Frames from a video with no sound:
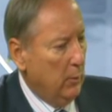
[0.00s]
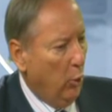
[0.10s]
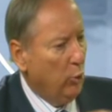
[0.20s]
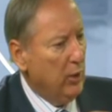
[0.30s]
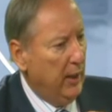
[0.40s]

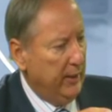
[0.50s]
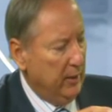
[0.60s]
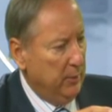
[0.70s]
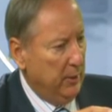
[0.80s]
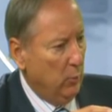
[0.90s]
online? I
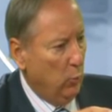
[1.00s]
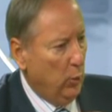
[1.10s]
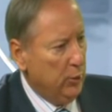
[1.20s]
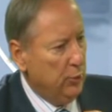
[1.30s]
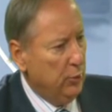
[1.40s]
mean,
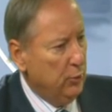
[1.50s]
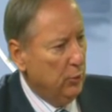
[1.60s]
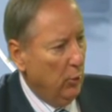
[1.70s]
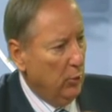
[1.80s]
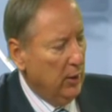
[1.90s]
what do you do
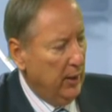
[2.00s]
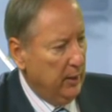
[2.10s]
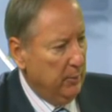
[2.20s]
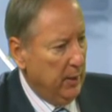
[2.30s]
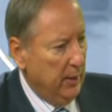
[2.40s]
online? I
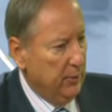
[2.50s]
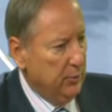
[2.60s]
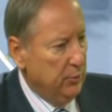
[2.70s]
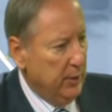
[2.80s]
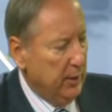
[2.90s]
mean, are you
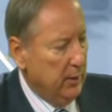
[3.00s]
doing